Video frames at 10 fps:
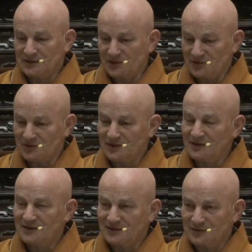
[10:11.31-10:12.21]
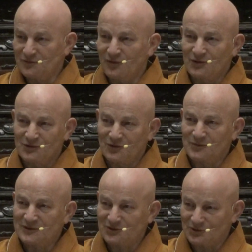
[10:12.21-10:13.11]
is the Four
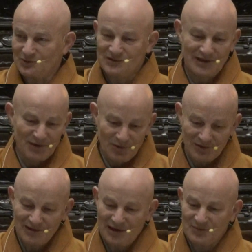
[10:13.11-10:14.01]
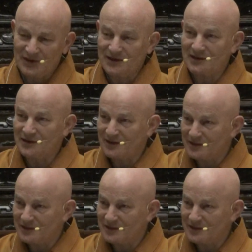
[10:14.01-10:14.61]
Noble Truths. They all come here.